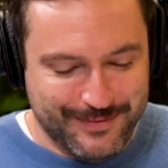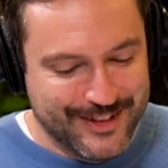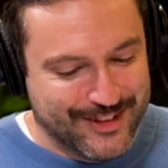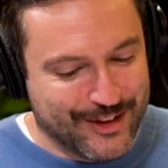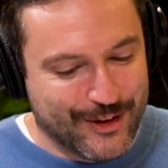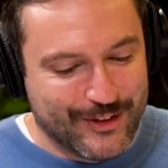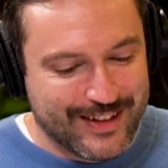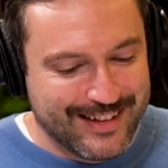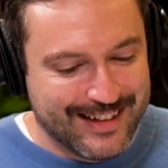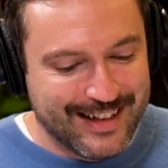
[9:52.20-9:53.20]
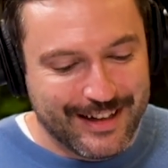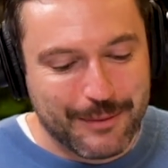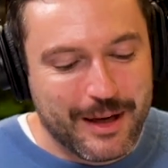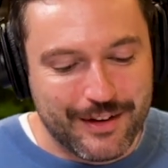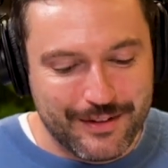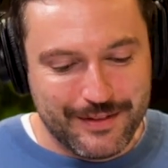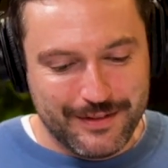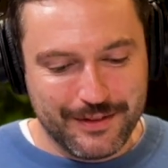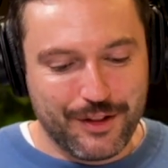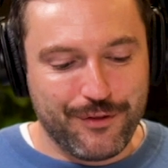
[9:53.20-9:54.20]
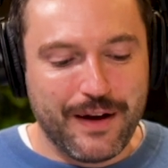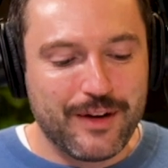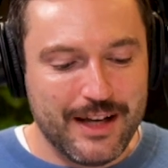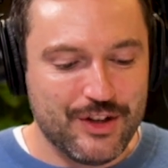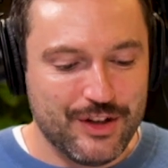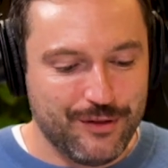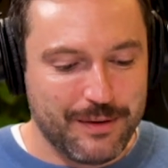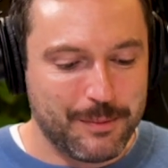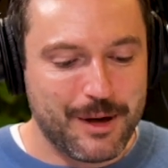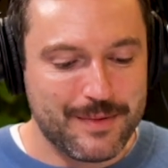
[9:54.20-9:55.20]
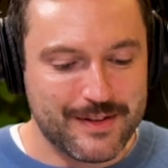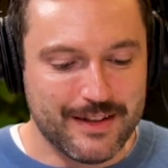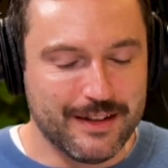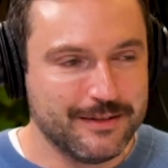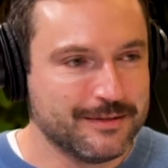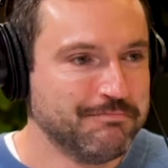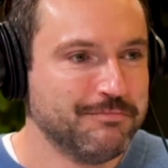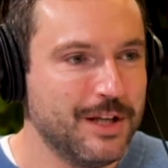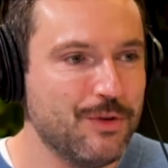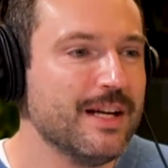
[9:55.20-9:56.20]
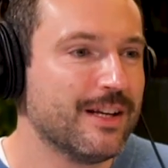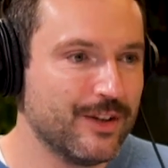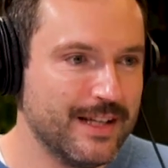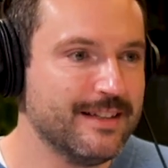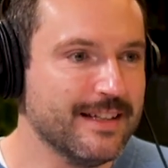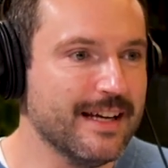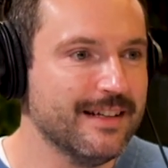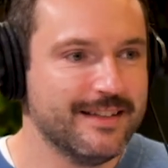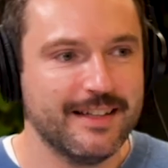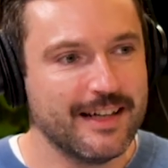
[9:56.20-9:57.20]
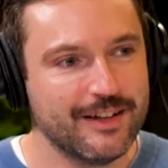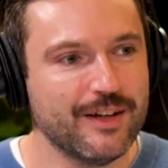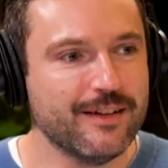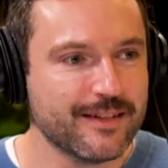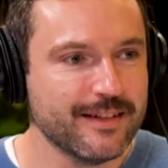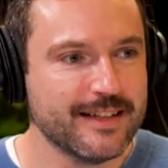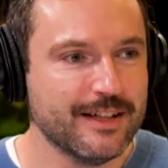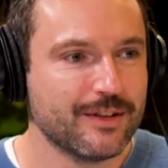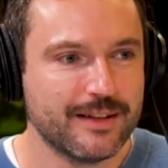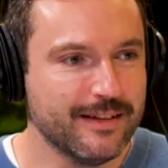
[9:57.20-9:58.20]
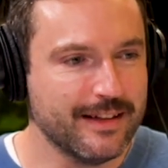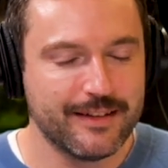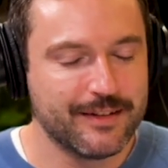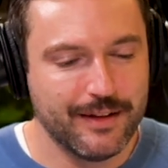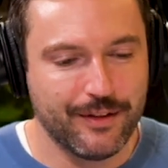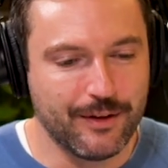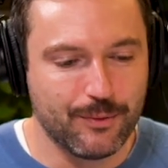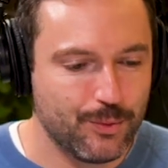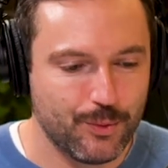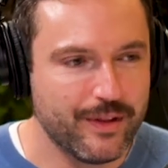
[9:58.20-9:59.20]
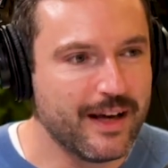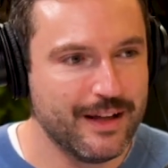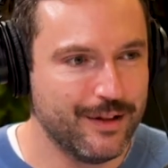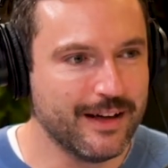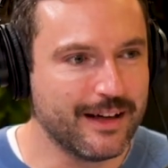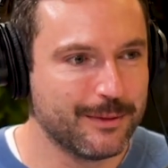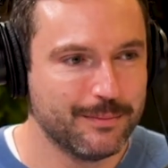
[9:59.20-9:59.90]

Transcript: So, I mean, the foundation of MMM is that you need good data in to get good insights out. And that's, I think, with anything,